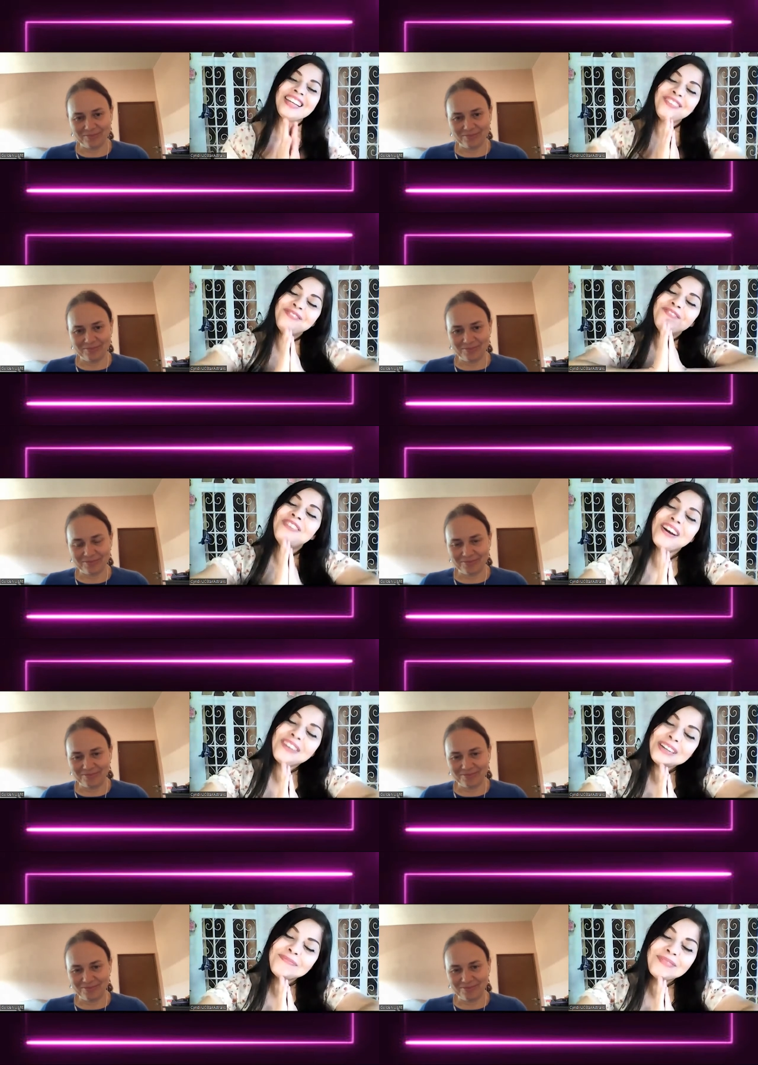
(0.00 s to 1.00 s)
Speaker 1: Thank you
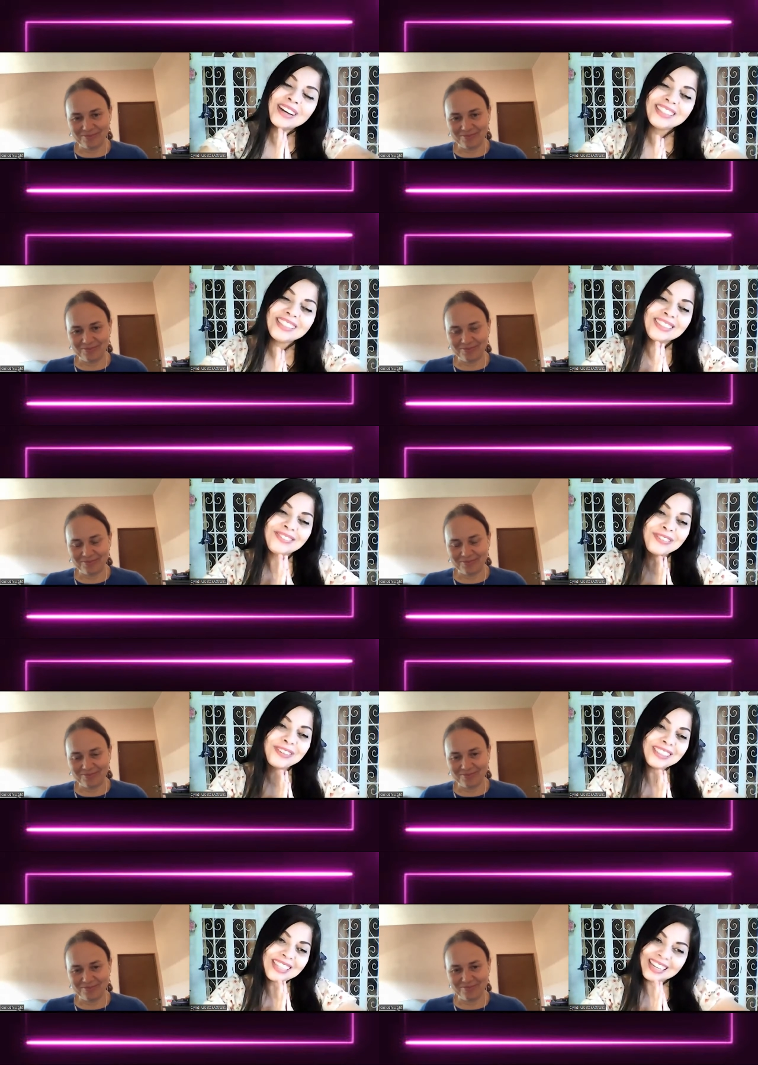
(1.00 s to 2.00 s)
very much
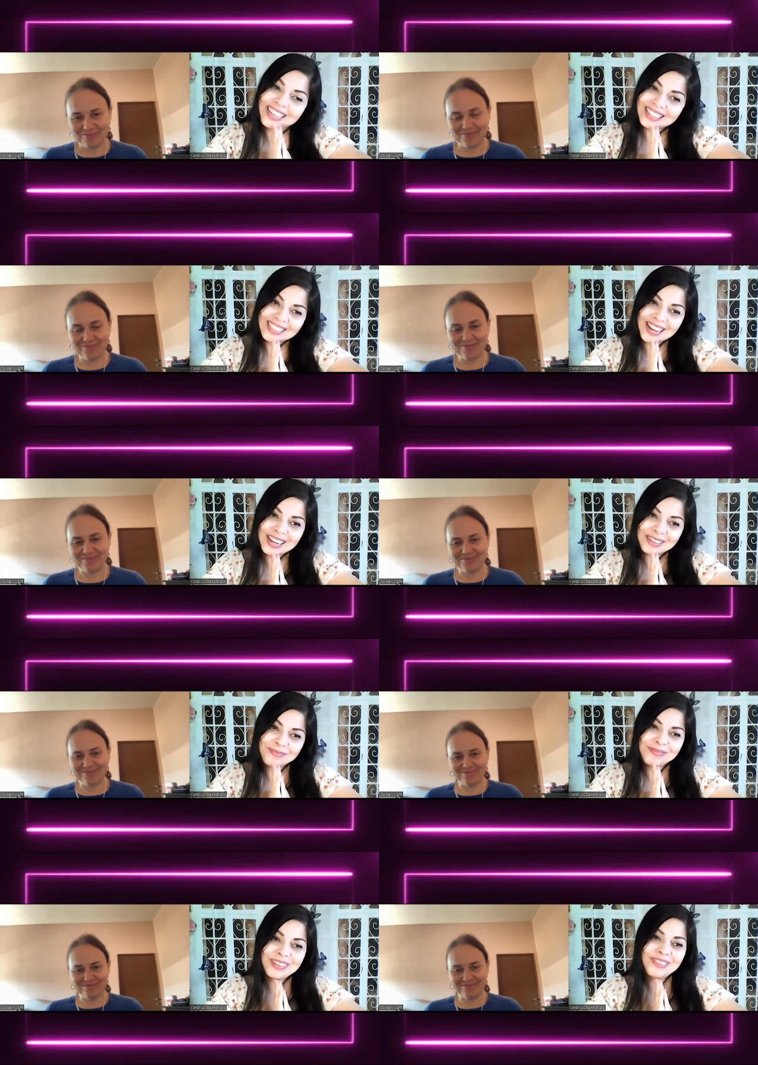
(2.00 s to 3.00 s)
for taking the
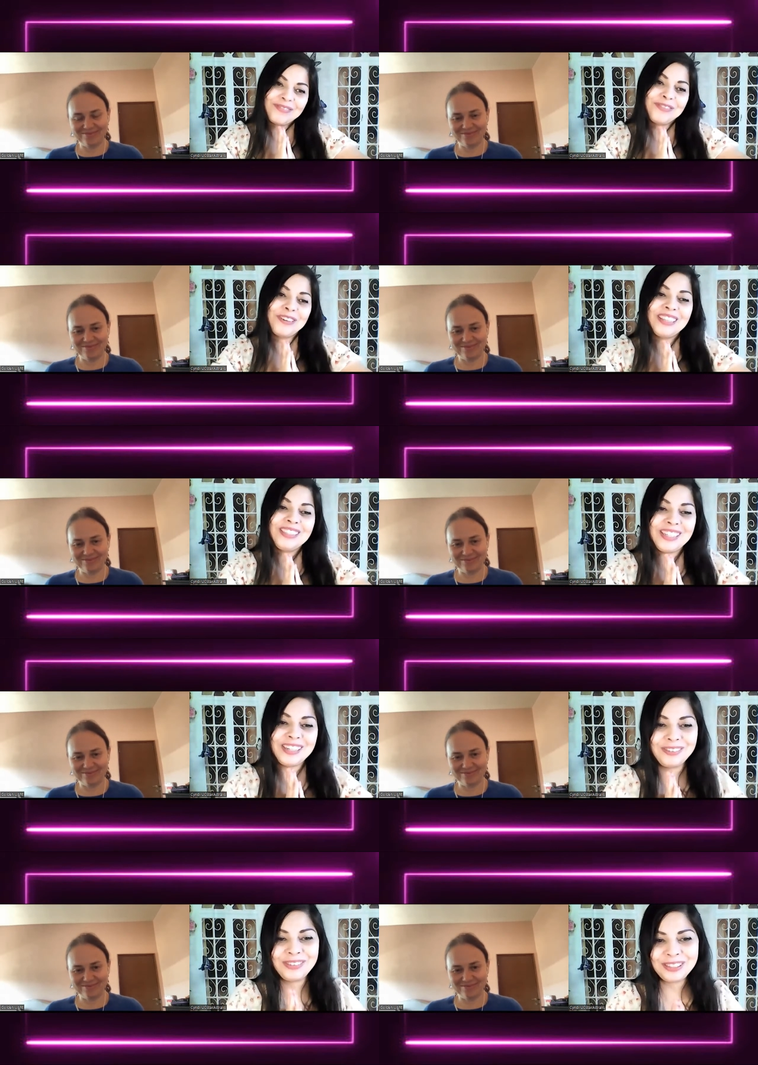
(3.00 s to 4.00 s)
time for
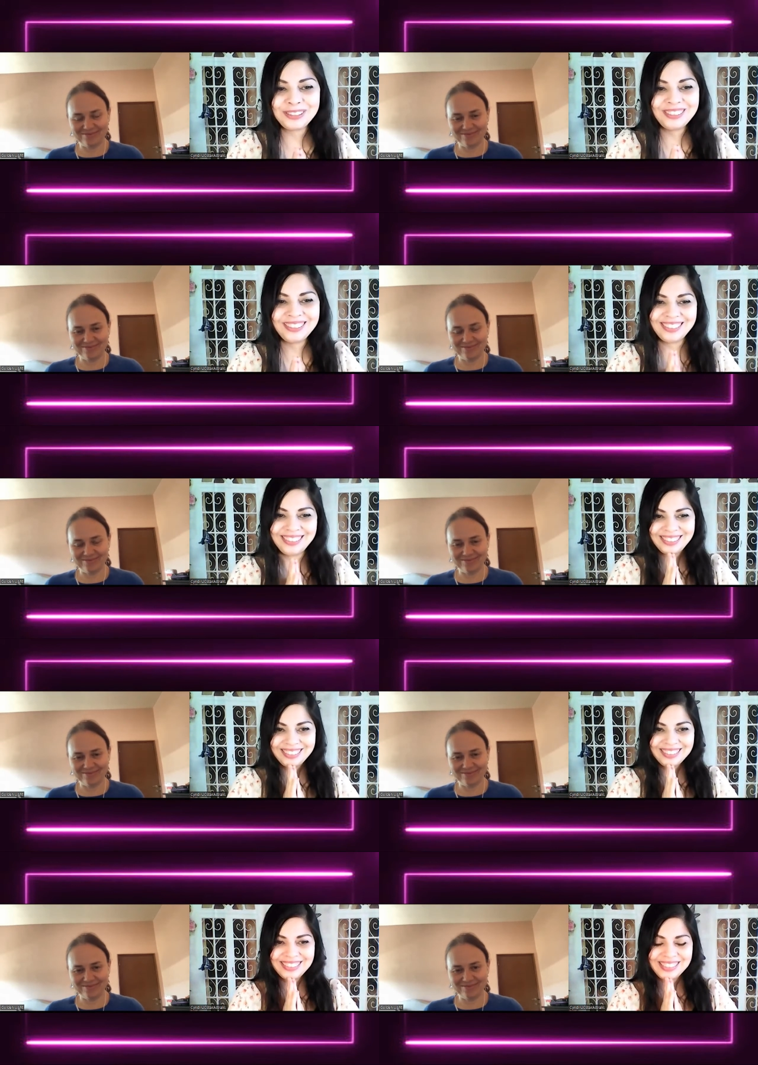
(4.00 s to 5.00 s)
this interview.
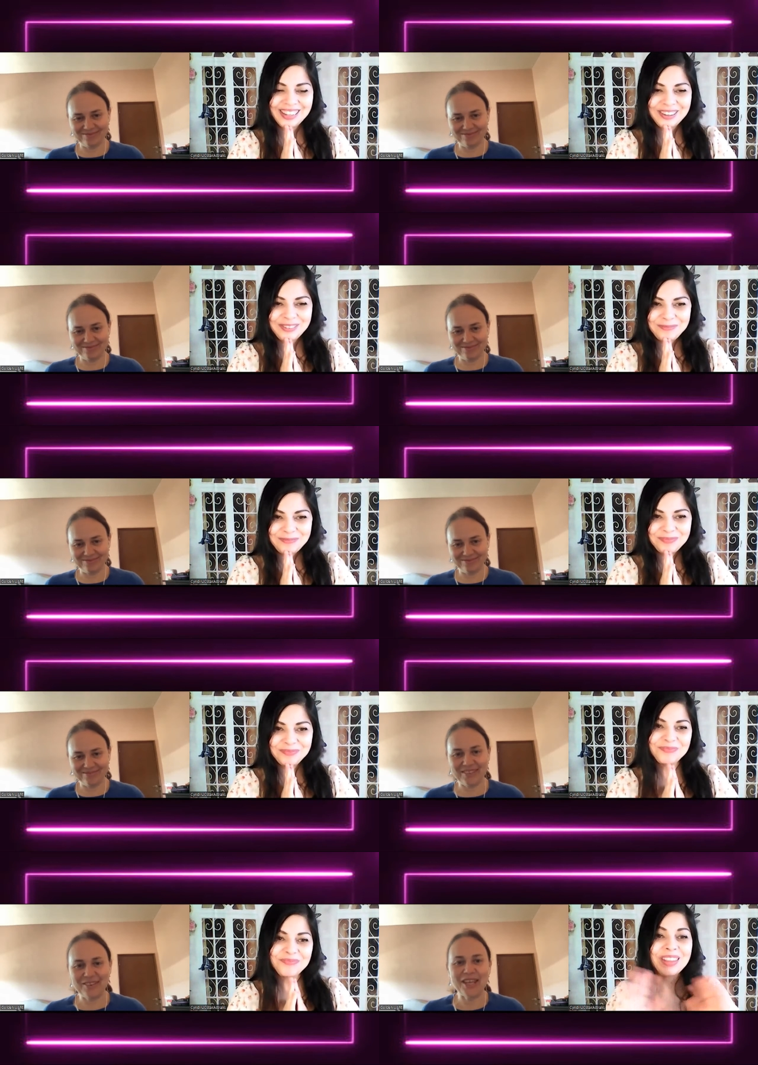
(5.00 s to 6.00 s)

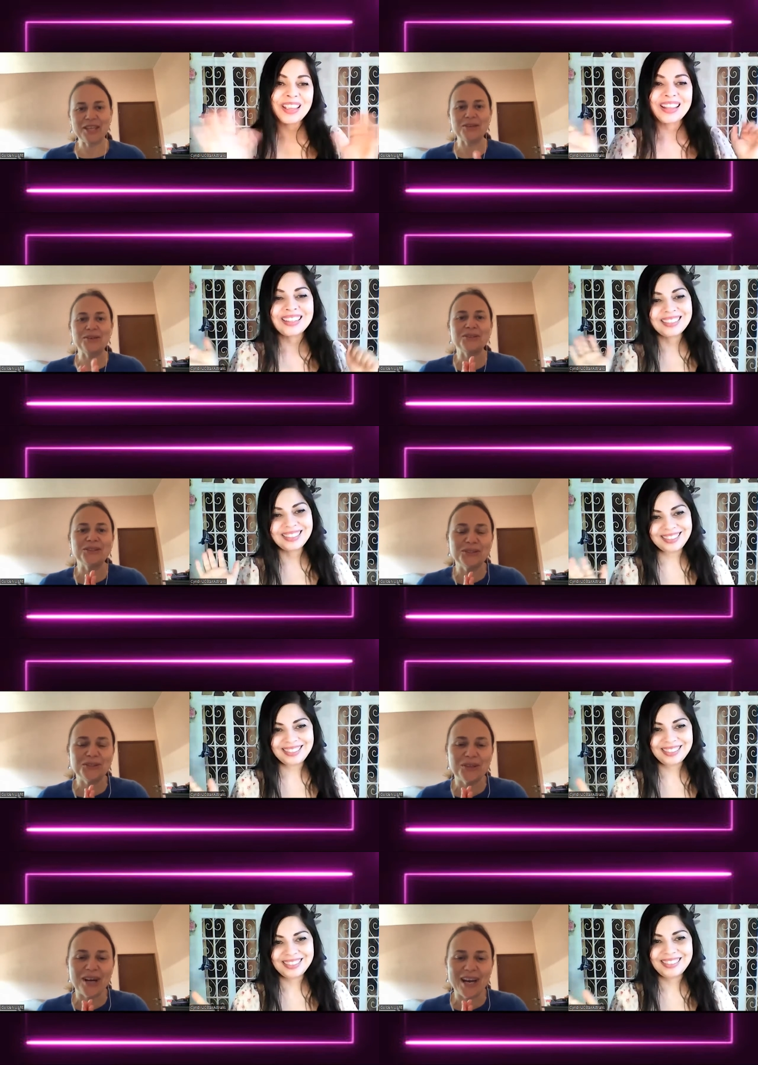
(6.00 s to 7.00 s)
Speaker 2: Thank you
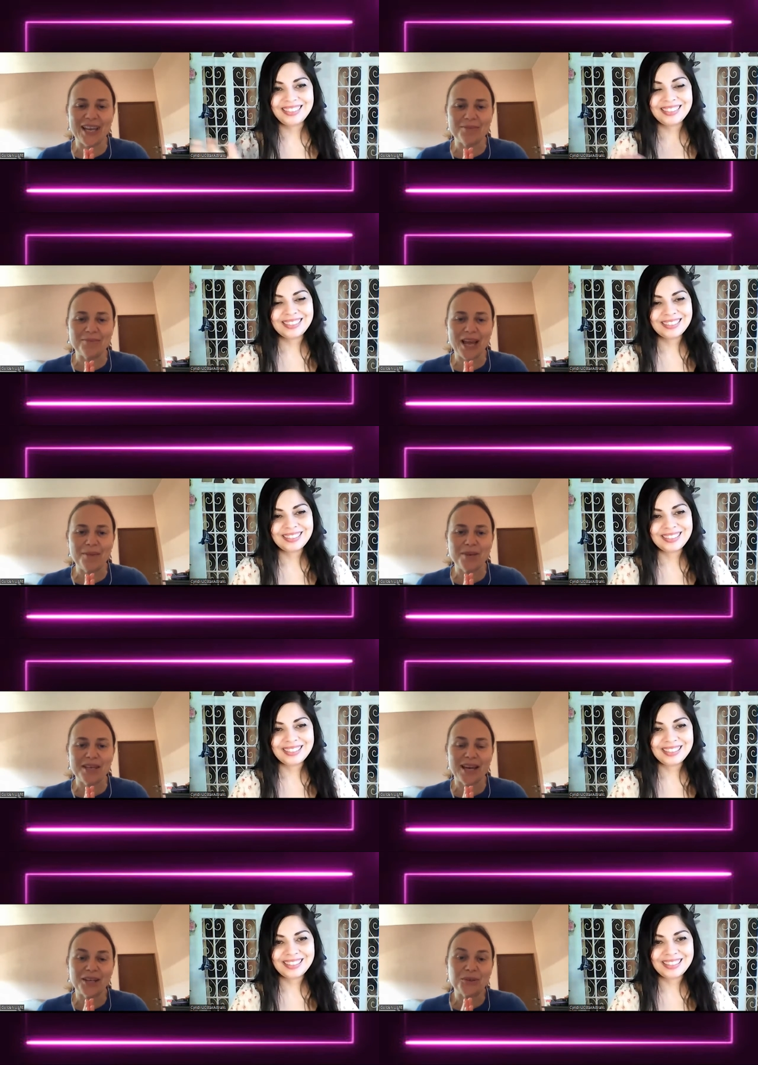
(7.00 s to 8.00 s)
too. I'm
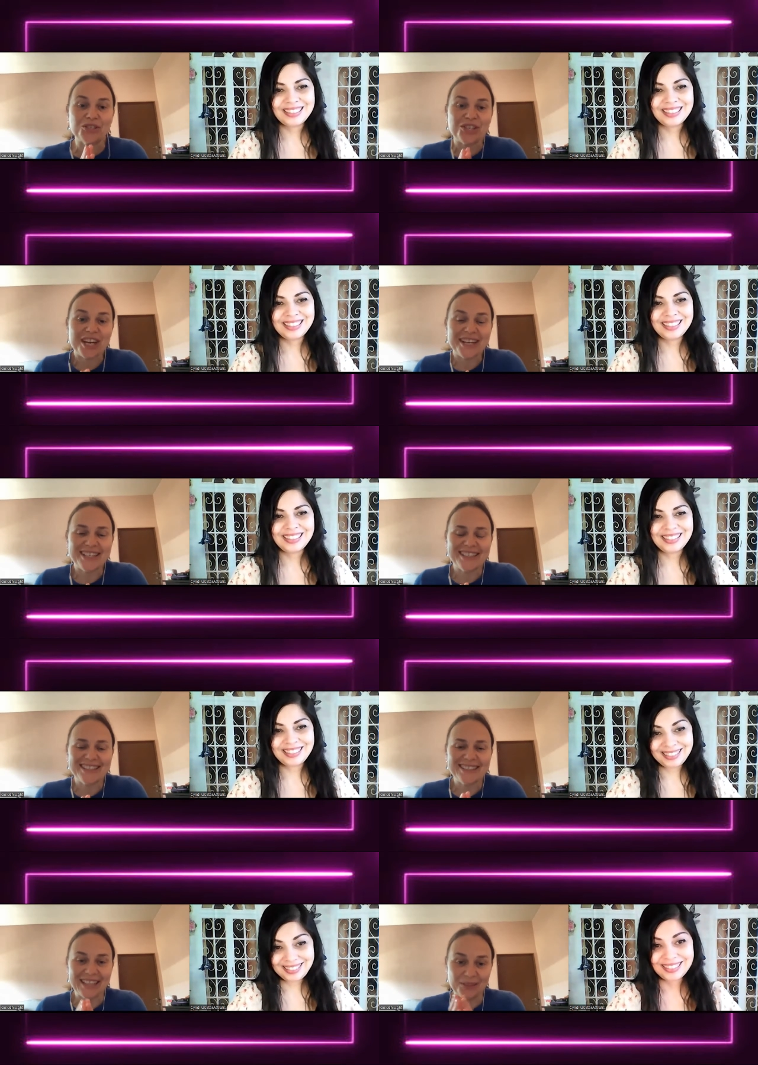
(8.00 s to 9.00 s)
happy I could share.
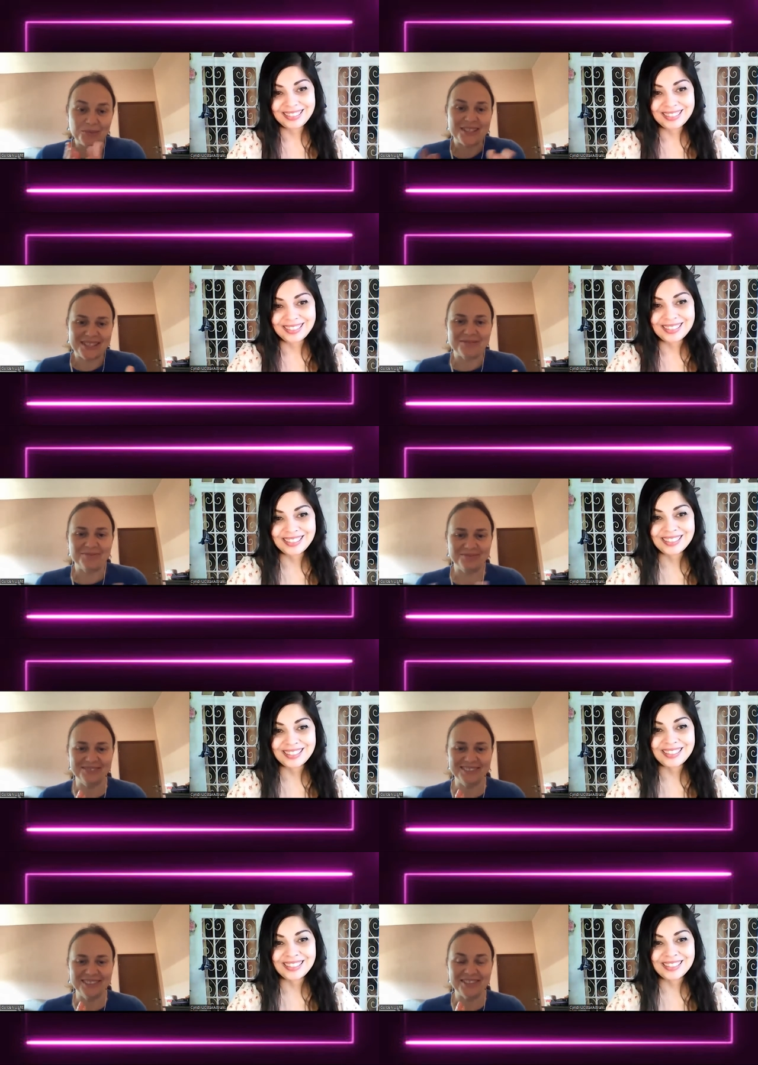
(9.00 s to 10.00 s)
That was the
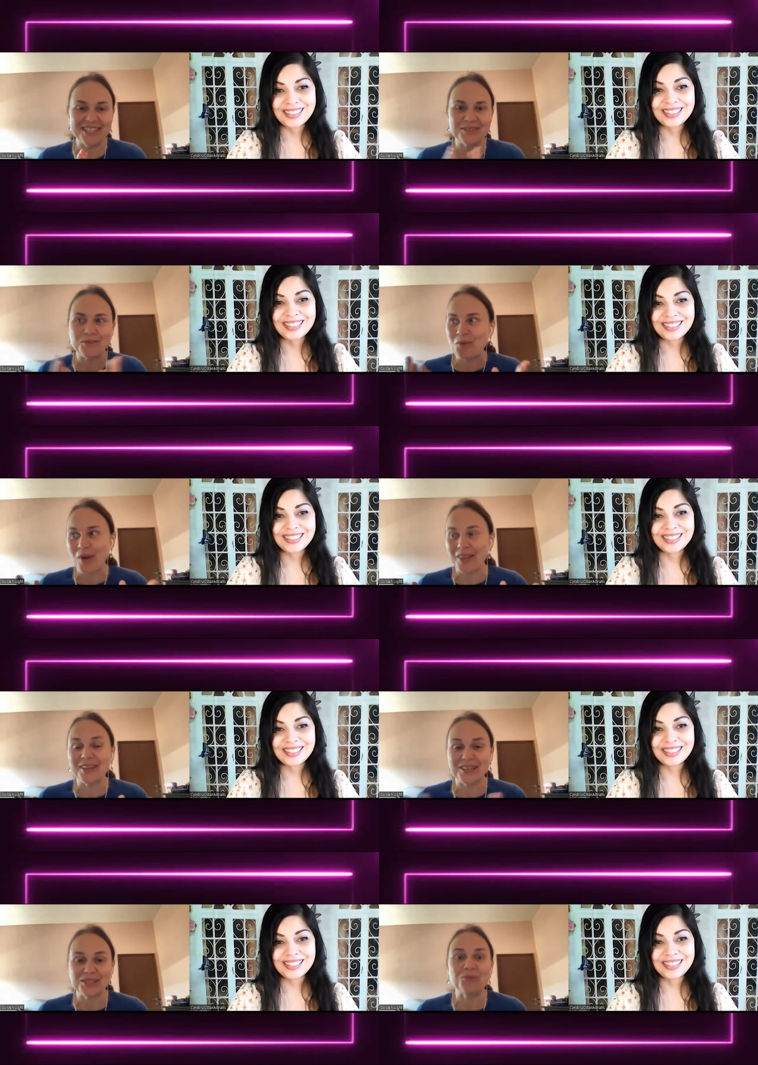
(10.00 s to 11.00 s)
reason we went
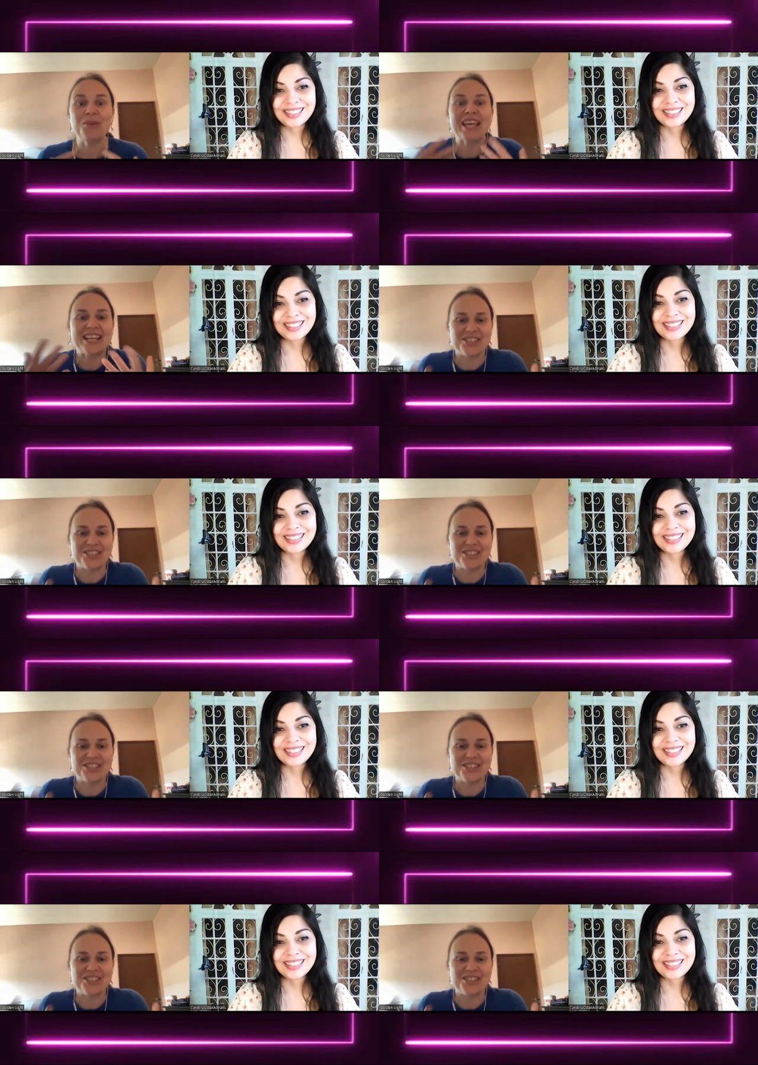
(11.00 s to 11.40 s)
there, so we can